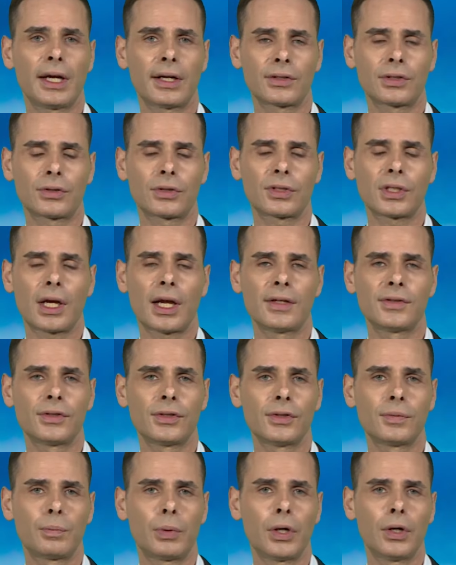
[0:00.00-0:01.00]

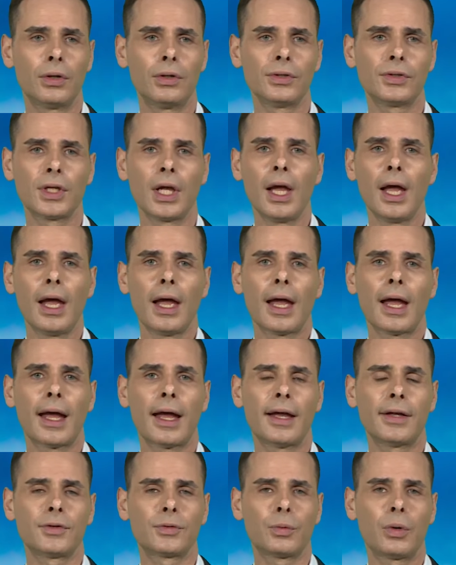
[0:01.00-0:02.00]
exercises pose
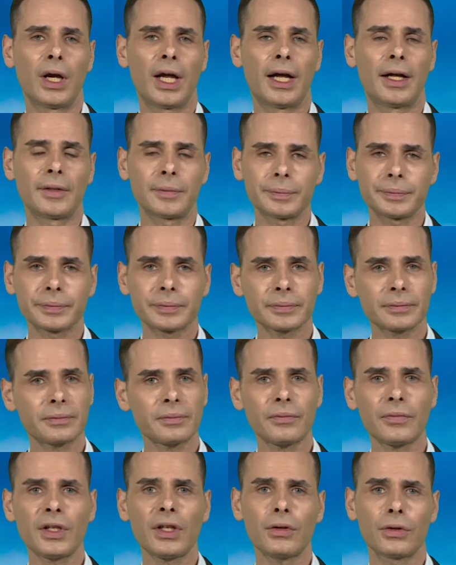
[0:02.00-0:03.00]
as well.
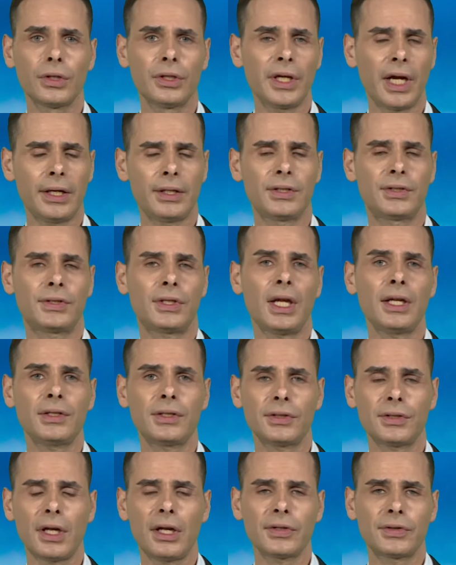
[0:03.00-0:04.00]
The United States
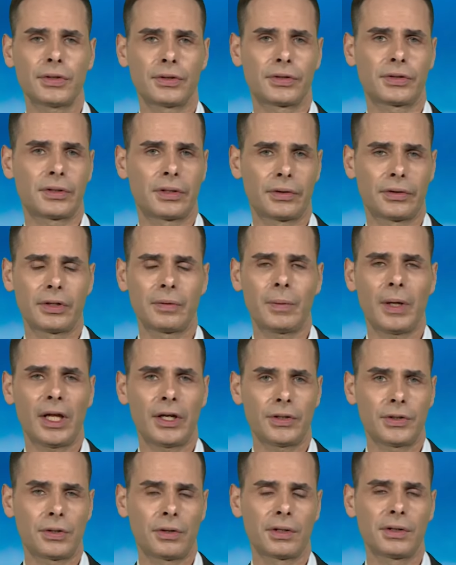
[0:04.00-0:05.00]
is also certainly
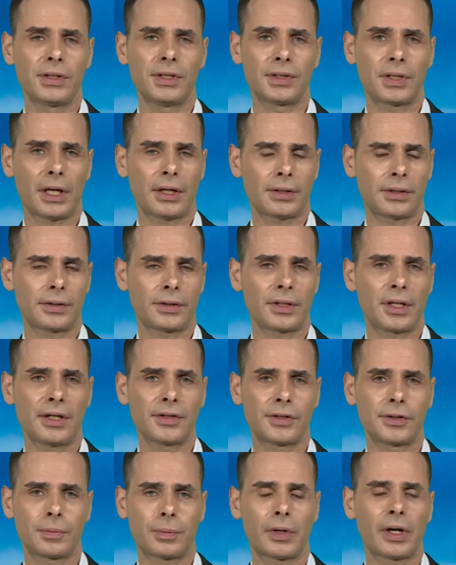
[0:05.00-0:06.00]
monitoring these
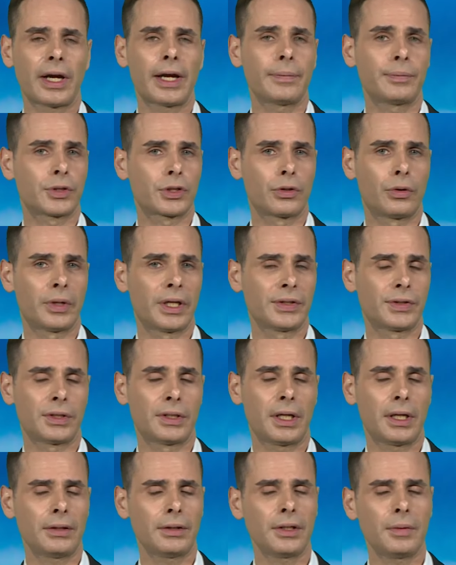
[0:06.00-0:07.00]
exercises, perhaps
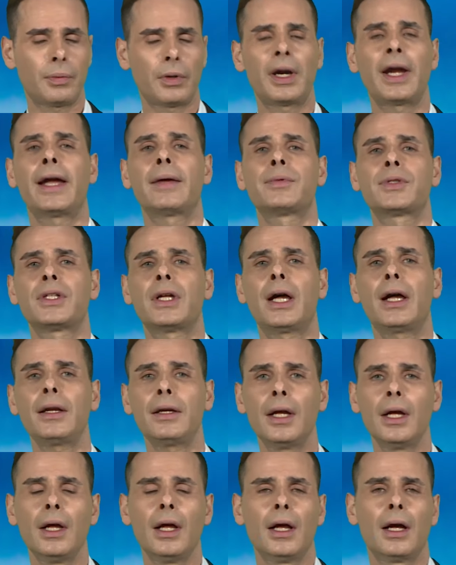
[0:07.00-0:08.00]
coincidentally, perhaps not.
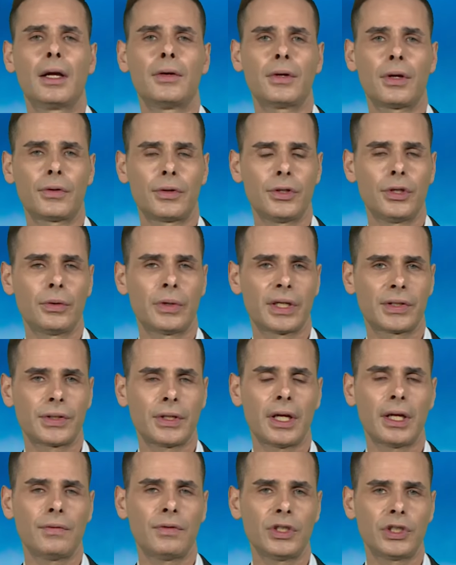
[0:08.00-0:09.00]
Another U.S.
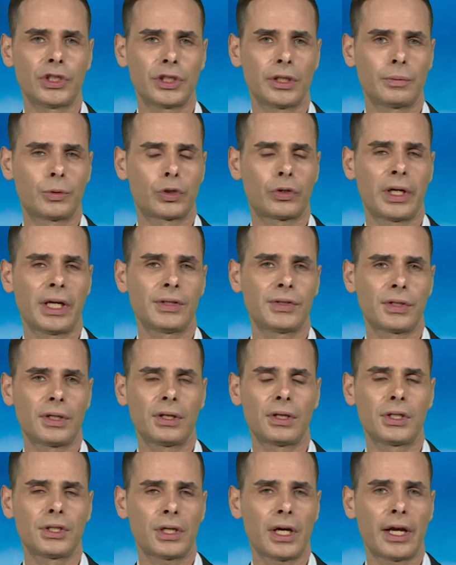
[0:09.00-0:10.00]
Navy ship transited
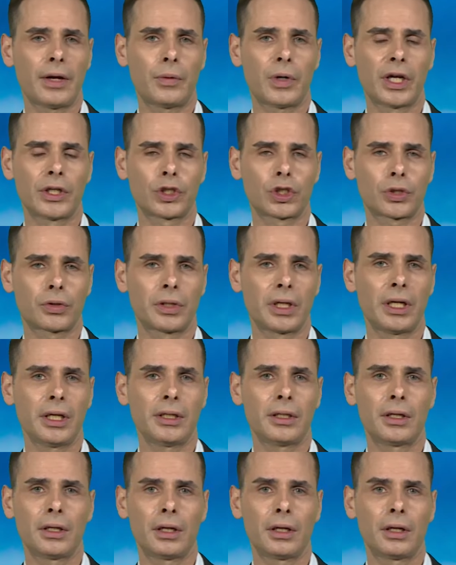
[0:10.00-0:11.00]
the Taiwan
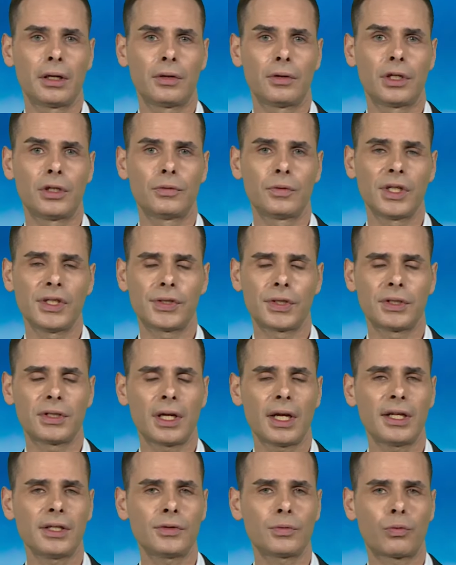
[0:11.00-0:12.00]
Strait in recent
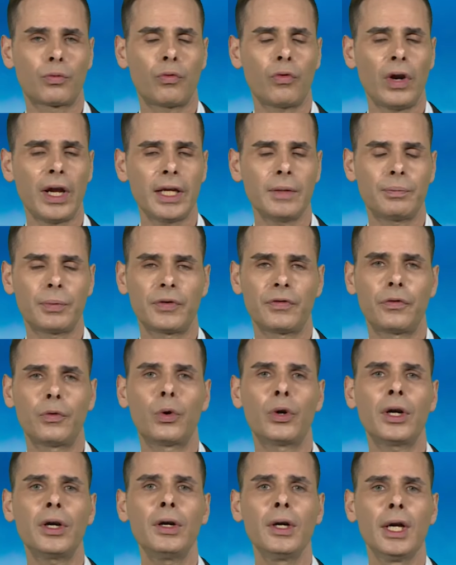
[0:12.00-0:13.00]
days, right
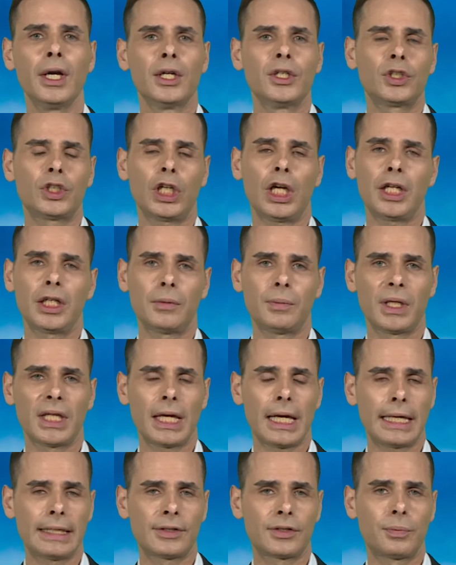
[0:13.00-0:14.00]
before China
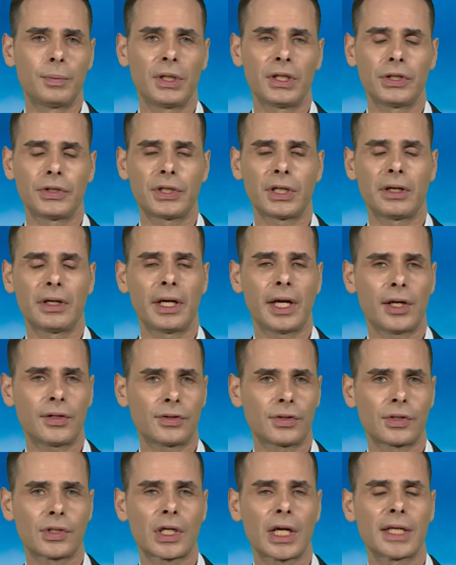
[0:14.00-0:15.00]
began its military
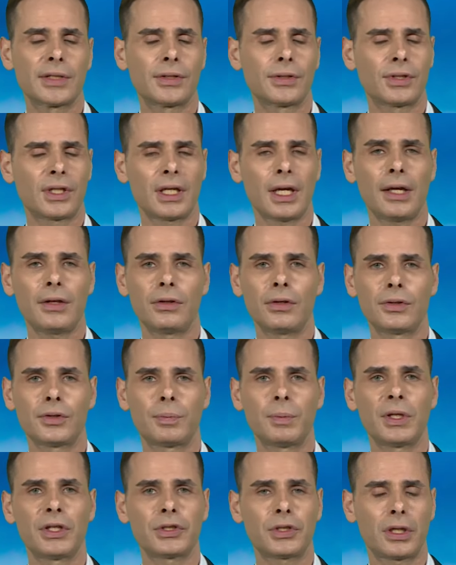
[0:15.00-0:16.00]
exercises. Again, those
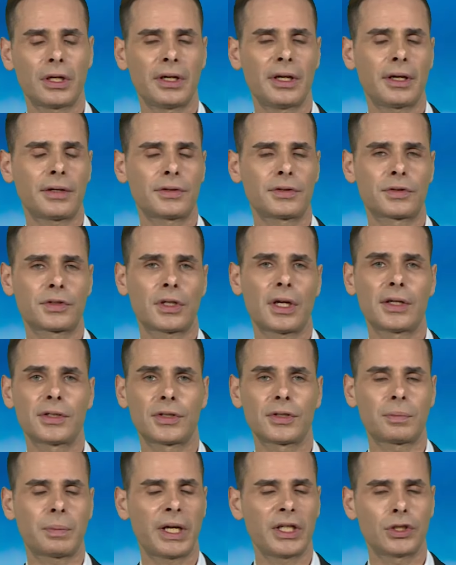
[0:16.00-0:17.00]
military
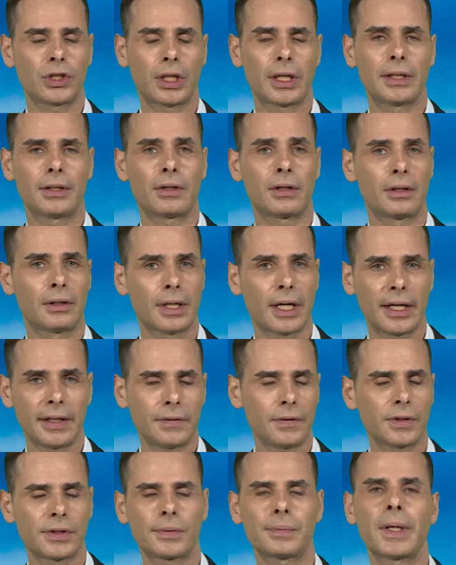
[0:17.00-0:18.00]
exercises by China are not
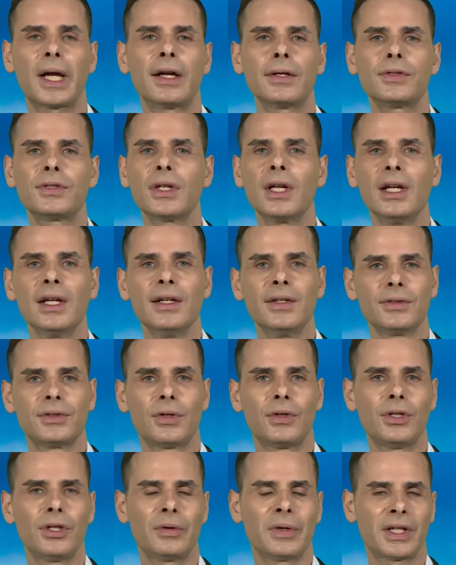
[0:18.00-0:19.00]
in response to
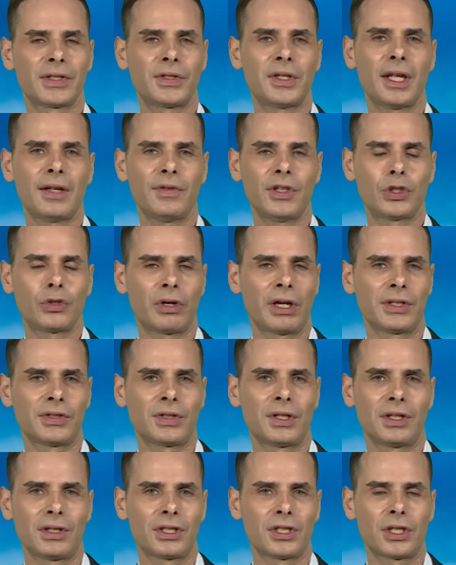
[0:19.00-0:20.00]
the U.S. Navy
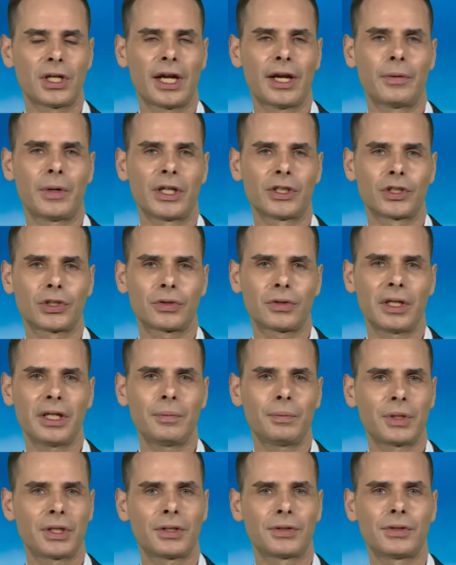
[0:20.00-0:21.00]
transiting the Taiwan
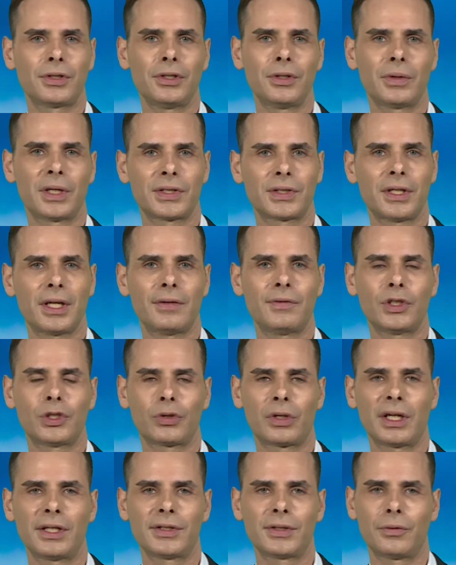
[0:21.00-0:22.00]
Strait, because the U.S. Navy
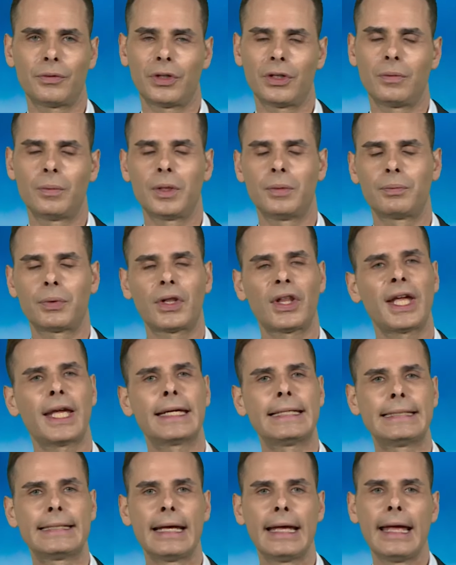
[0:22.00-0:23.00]
transit would have been
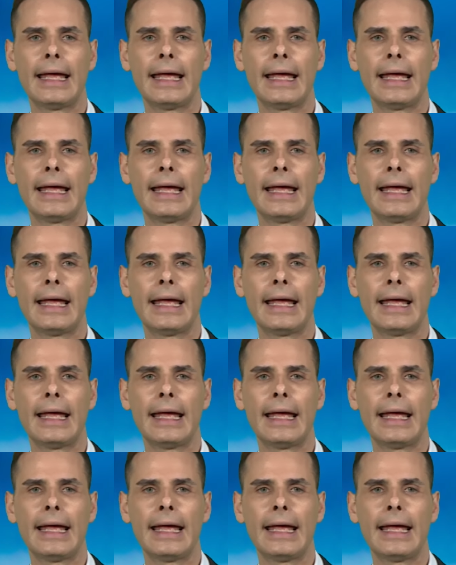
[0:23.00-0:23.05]
planned